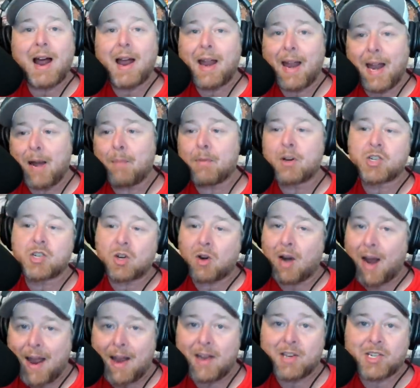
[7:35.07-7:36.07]
I hammered
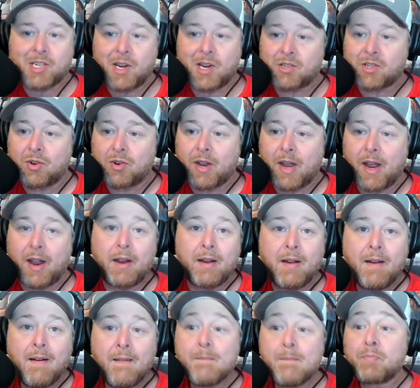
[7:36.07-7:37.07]
your ass yesterday.
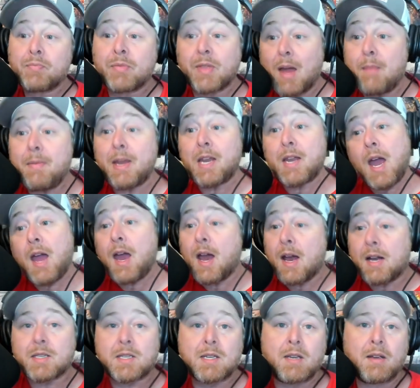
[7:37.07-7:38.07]
Let me
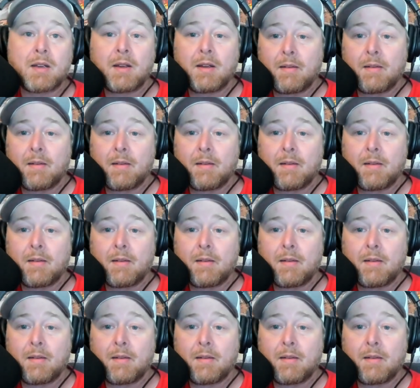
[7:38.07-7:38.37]
guess.